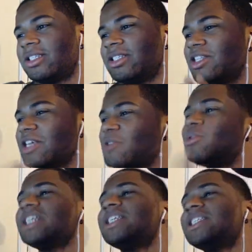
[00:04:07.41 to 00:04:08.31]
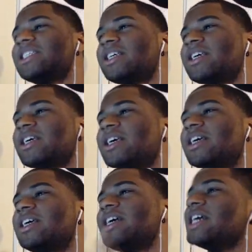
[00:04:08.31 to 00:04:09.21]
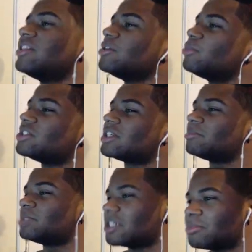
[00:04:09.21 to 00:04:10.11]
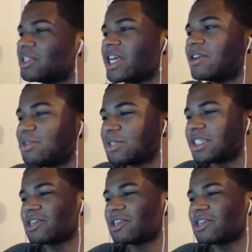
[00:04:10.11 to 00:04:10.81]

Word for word: Like, what is... And there was something up there you could go